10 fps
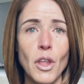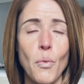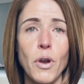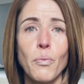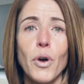
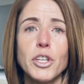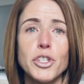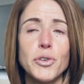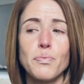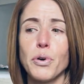when what
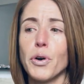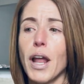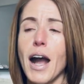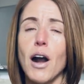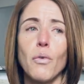you put
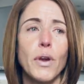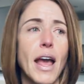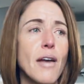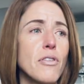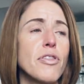out, when
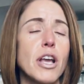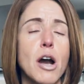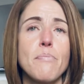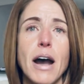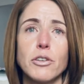everything
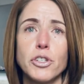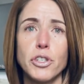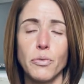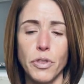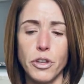about
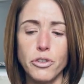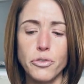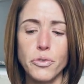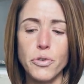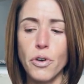you, when the
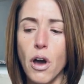truth,